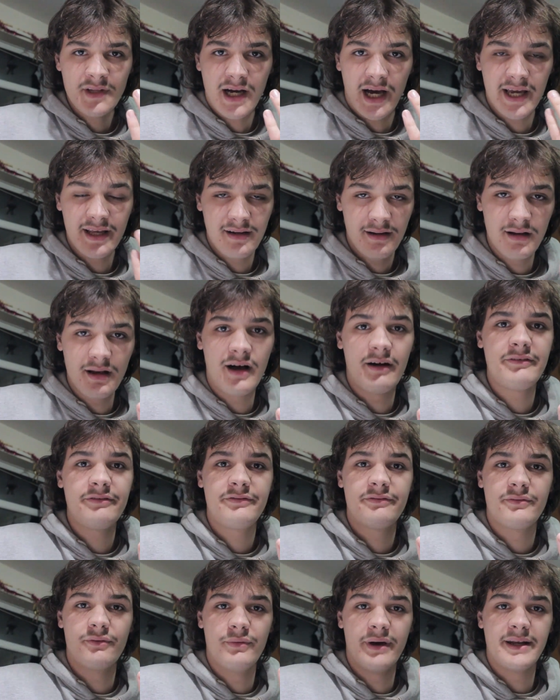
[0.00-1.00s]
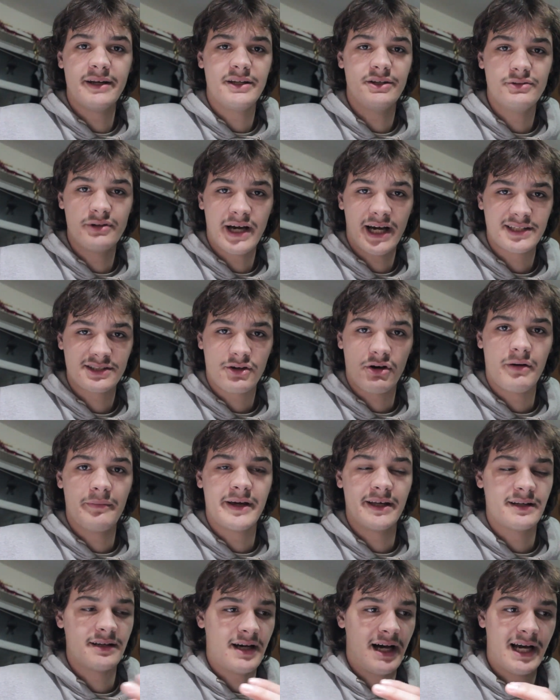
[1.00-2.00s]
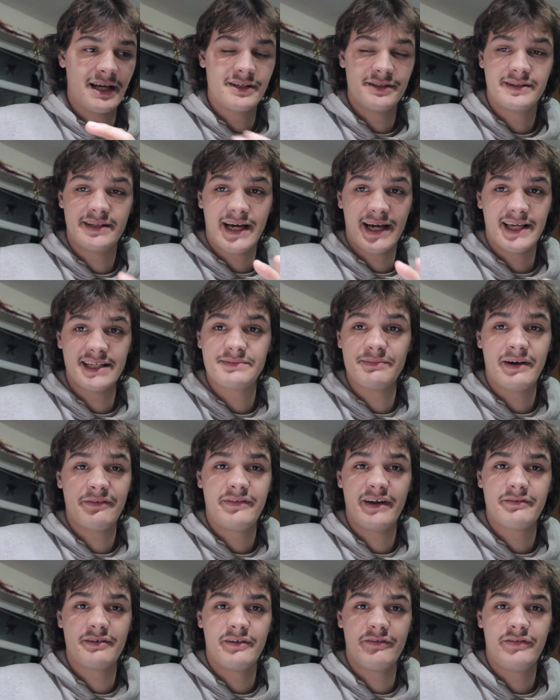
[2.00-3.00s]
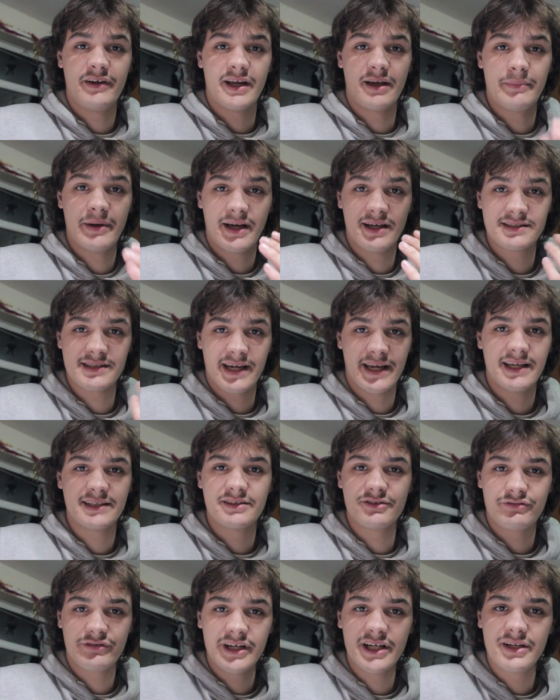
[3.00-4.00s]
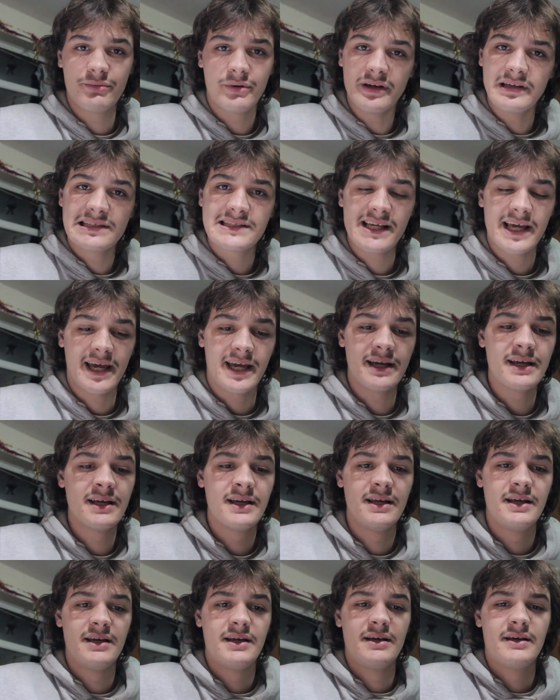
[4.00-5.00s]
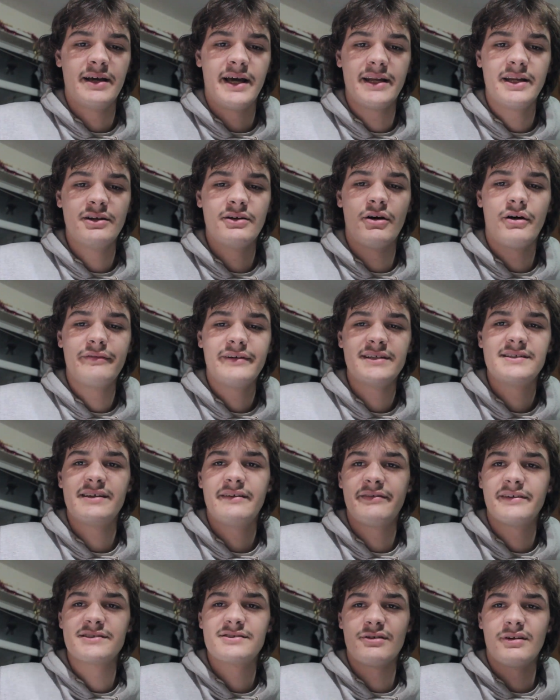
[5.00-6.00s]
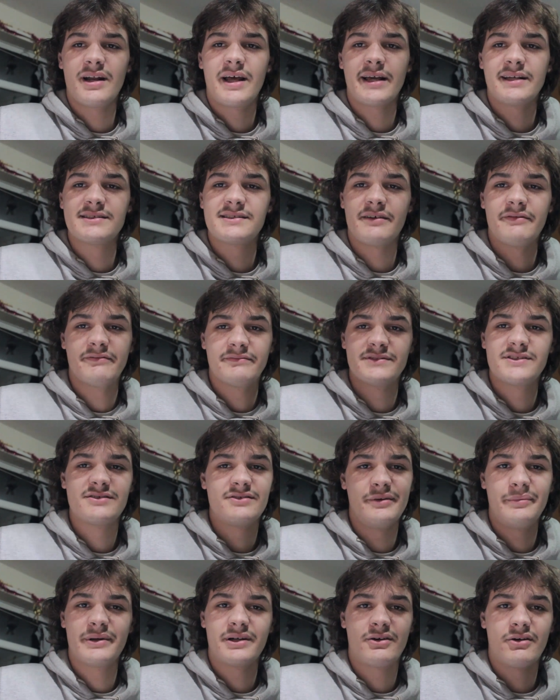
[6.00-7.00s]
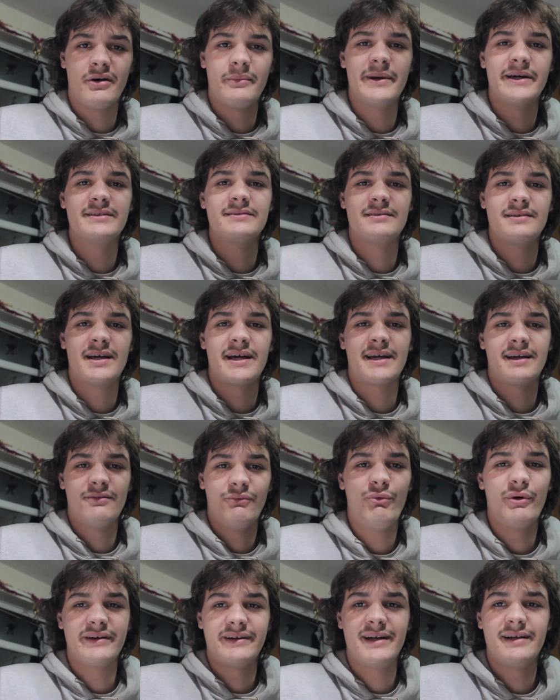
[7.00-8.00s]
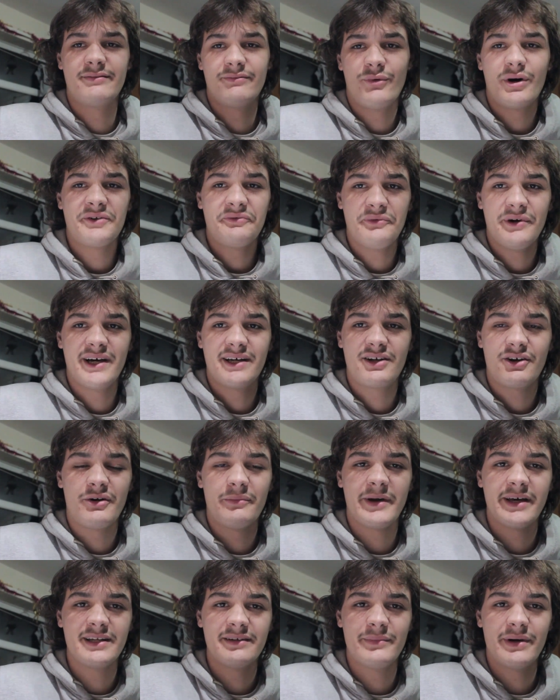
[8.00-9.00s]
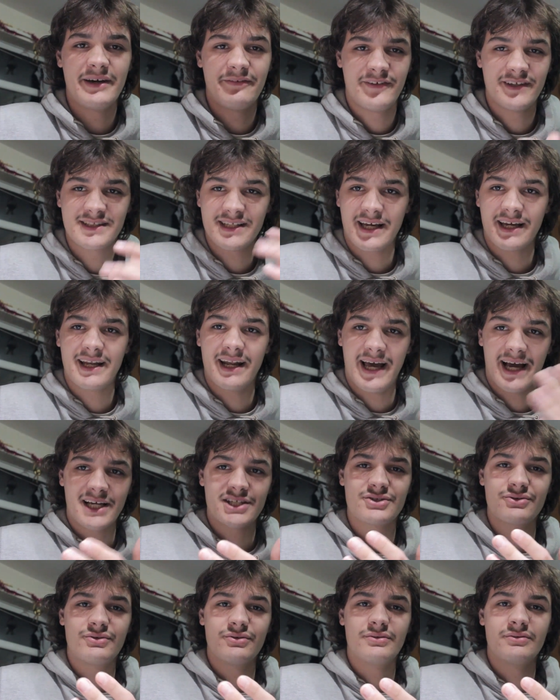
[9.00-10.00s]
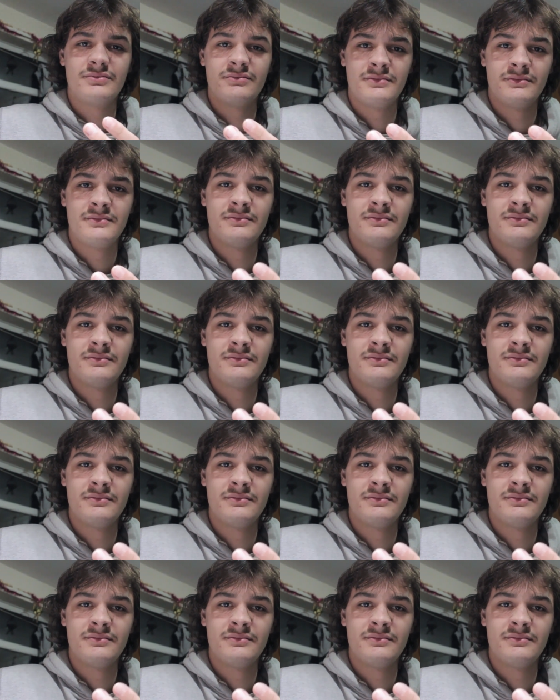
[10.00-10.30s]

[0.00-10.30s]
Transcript: I love when you guys comment. I, that is my favorite thing because I get to read what you say and you know obviously if it's not like some stupid comment like one one word comment but if it's like an actual